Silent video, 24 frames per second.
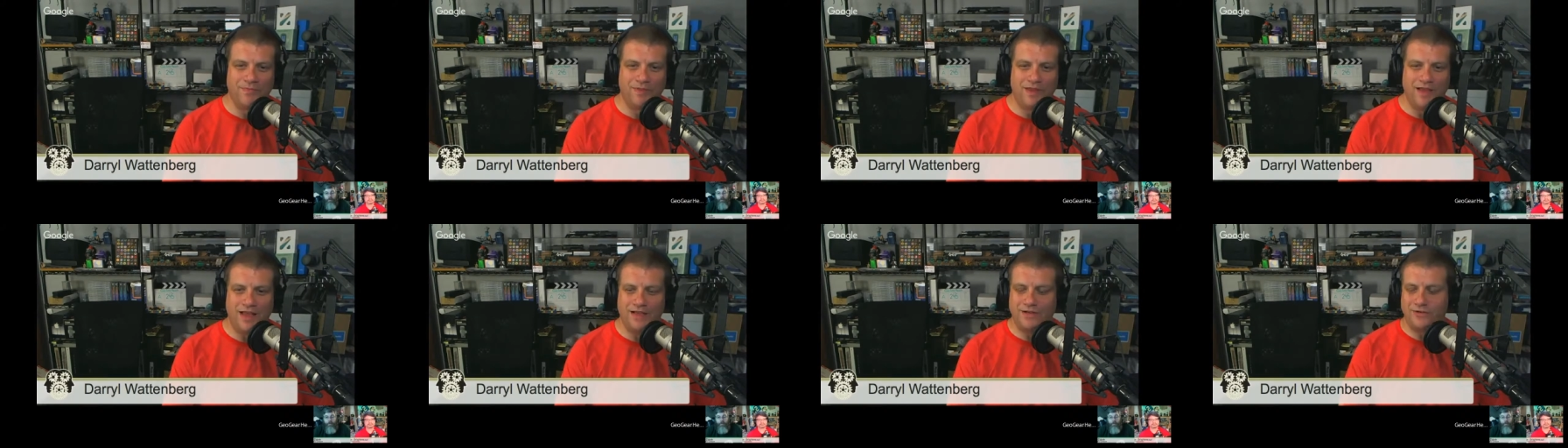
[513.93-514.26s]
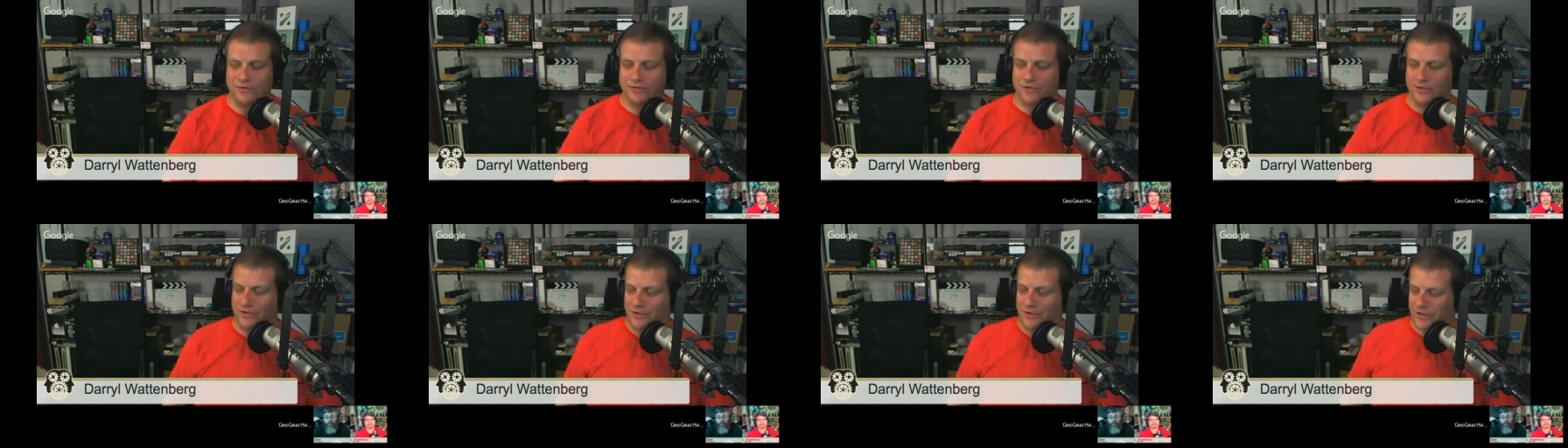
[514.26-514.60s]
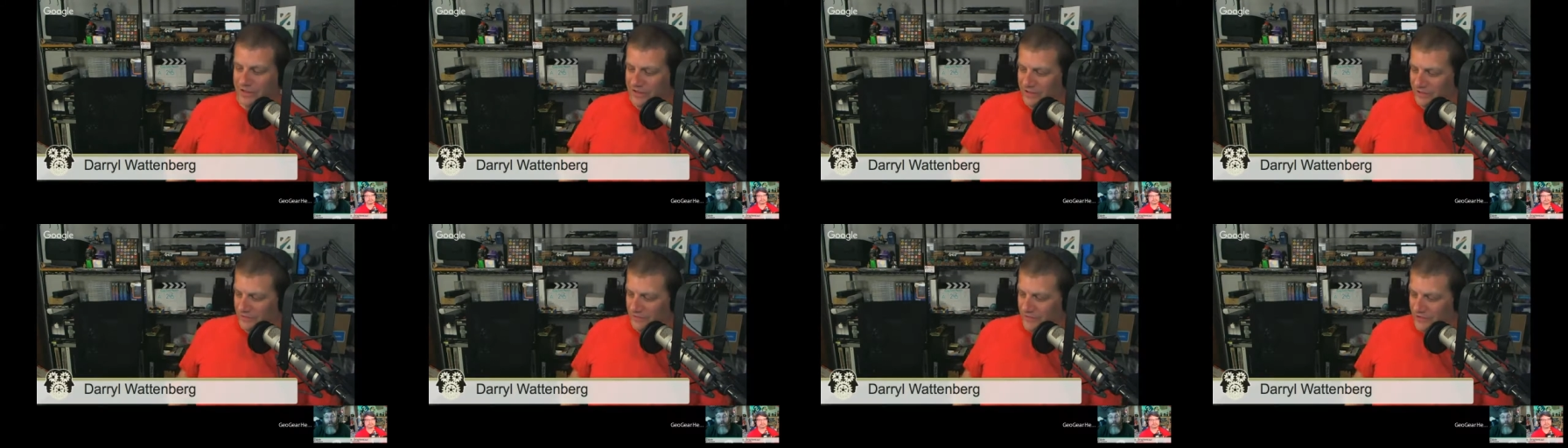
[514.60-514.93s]
I don't know that
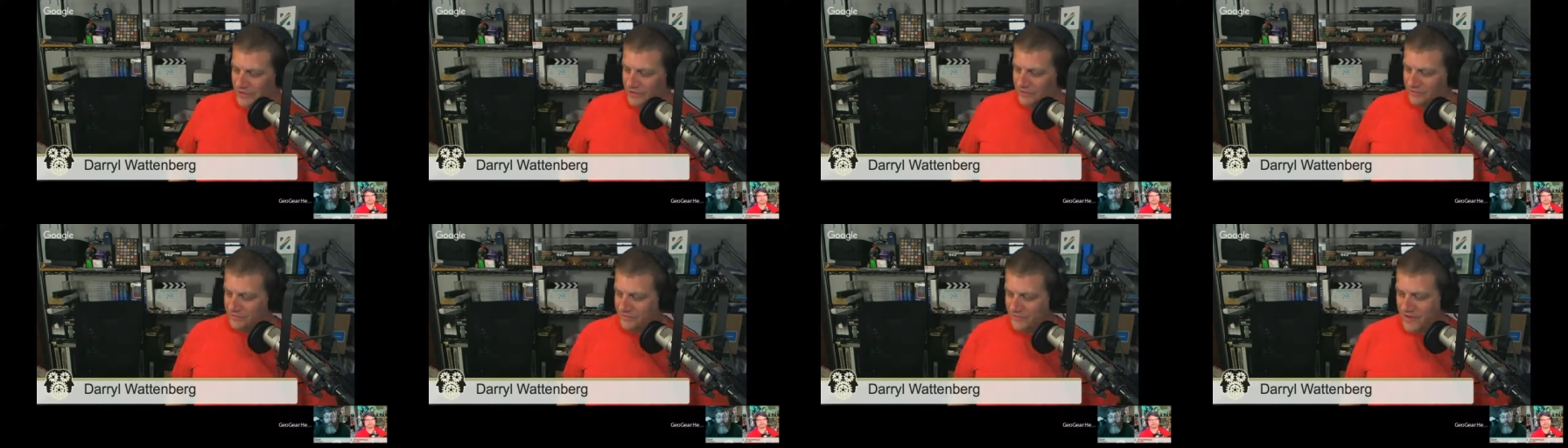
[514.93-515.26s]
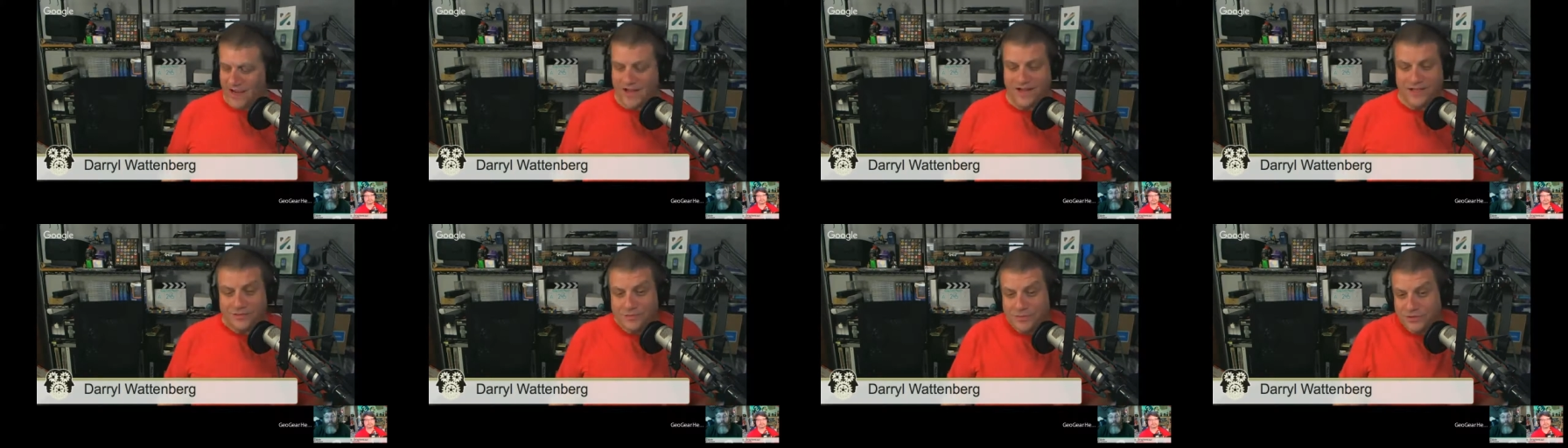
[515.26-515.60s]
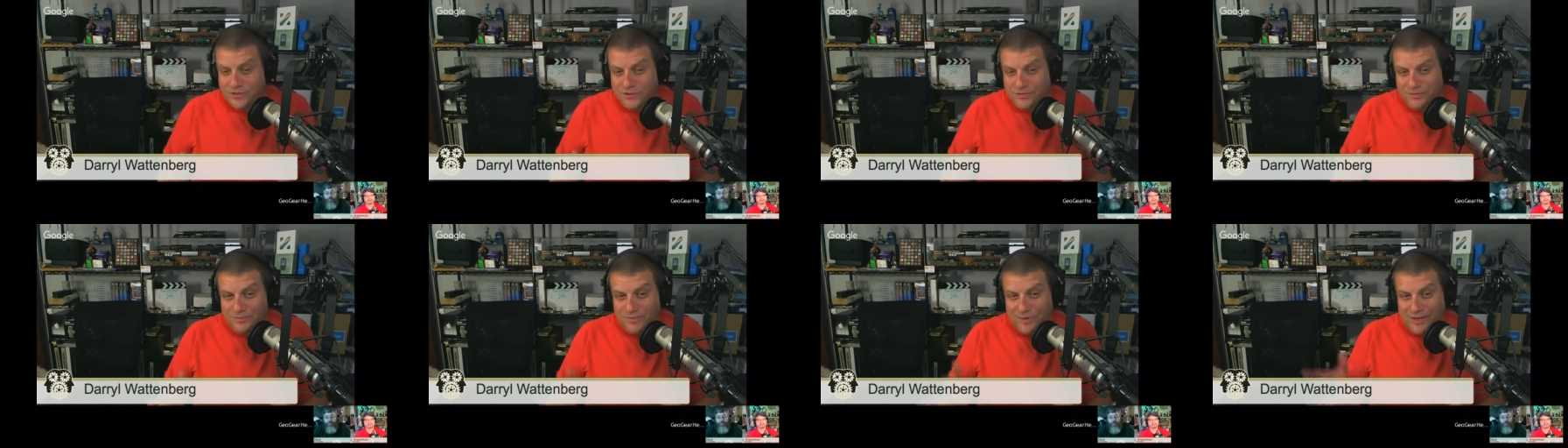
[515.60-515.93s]
it's very viable,
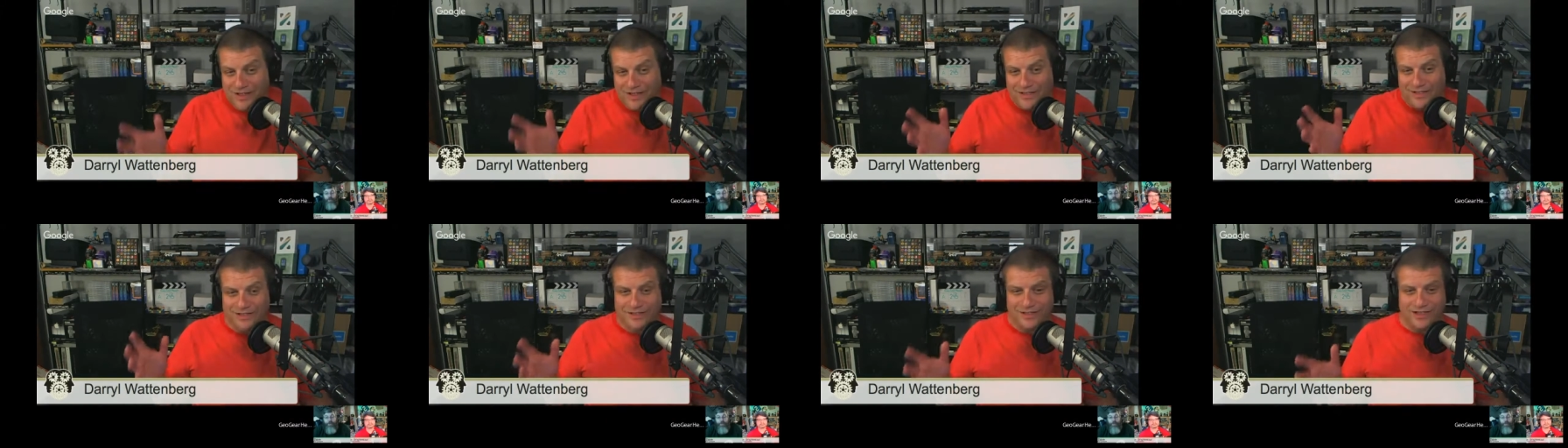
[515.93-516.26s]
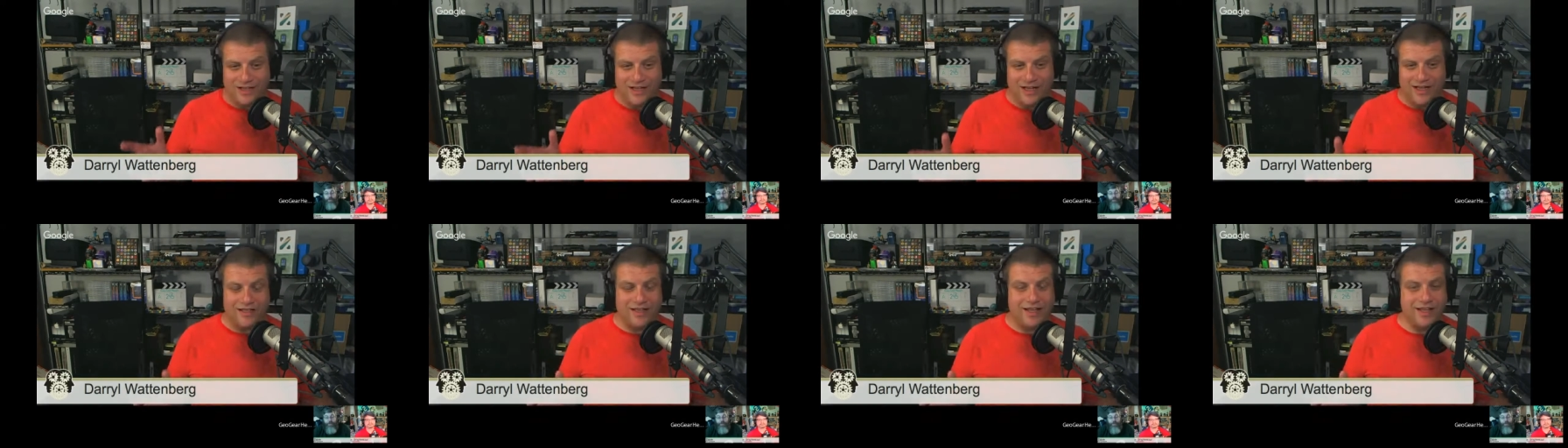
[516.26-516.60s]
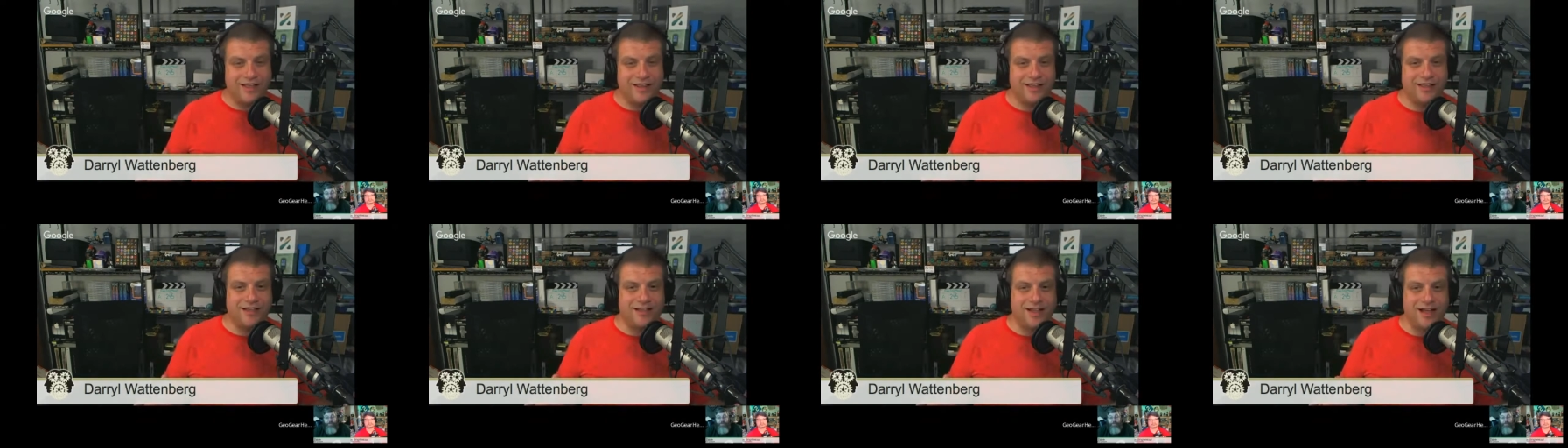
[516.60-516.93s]
but I like
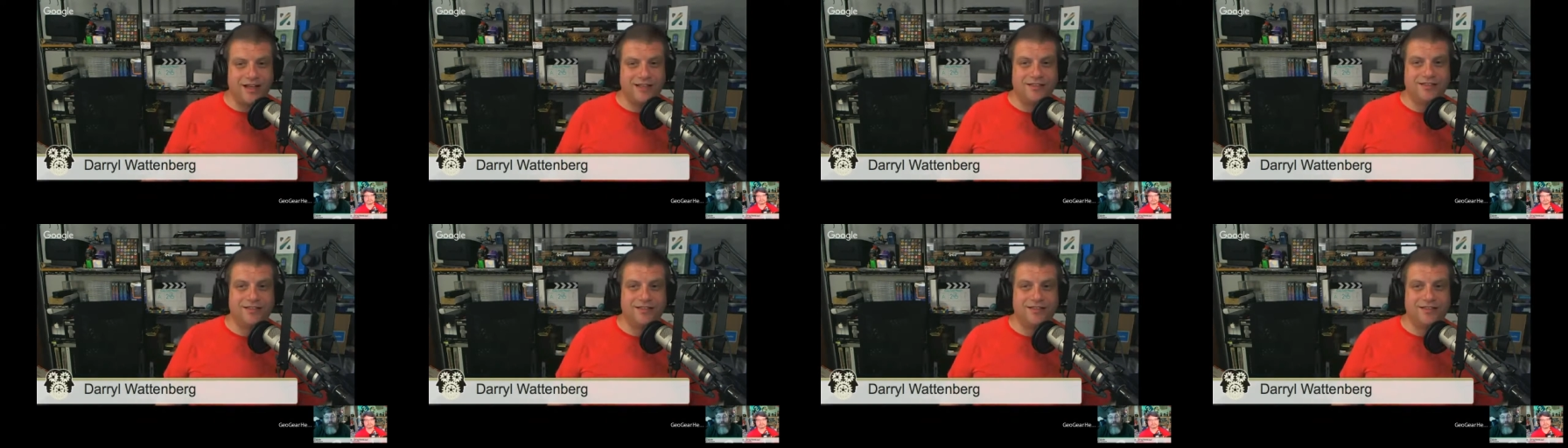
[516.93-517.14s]
the concept.